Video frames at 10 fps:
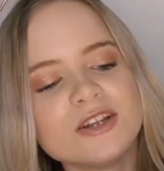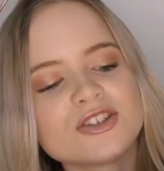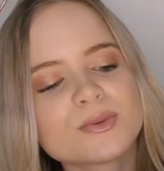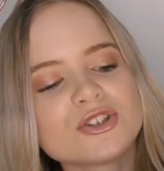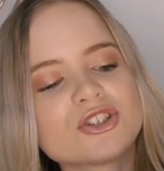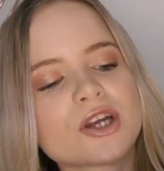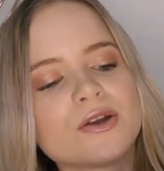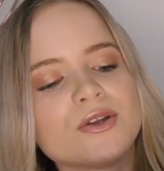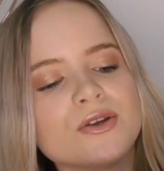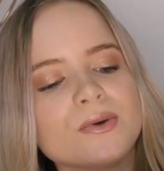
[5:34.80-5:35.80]
I just want to show
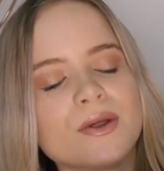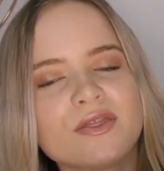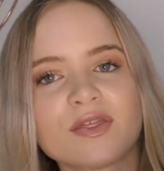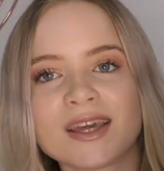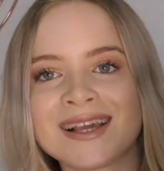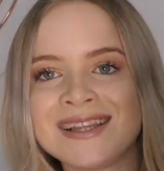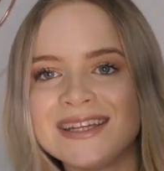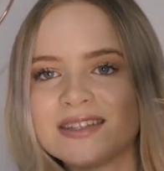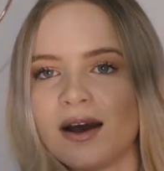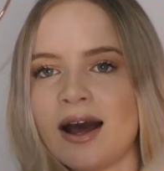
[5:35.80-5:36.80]
you the
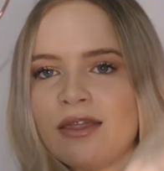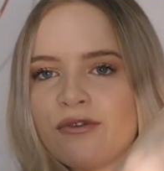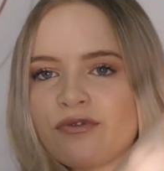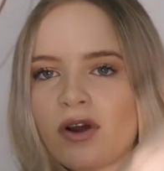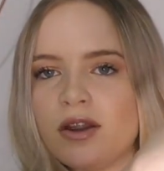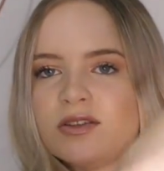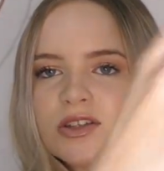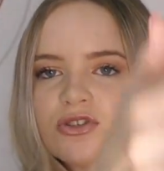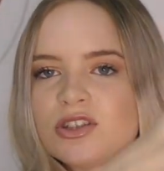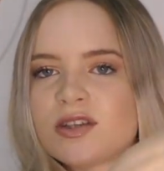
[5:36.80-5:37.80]
glitter at the front.
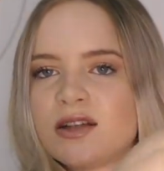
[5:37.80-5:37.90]
So just